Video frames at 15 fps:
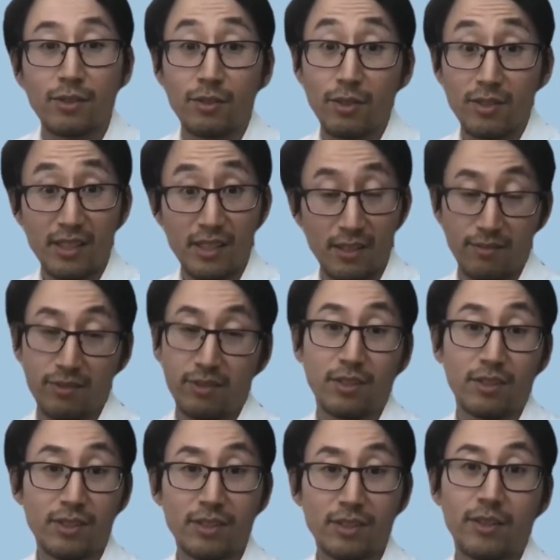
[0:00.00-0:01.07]
no sign
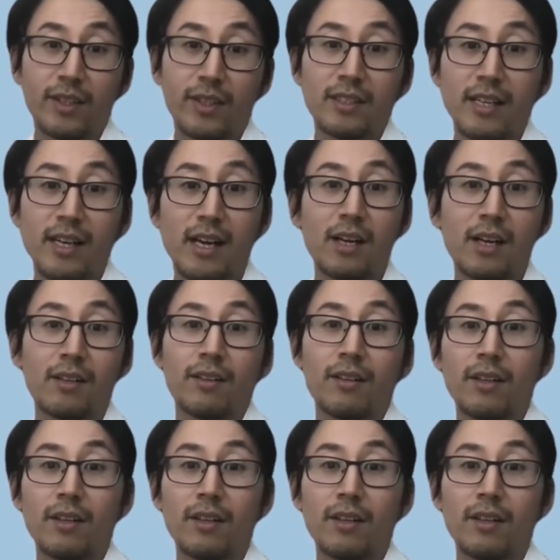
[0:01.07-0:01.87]
of slowing down.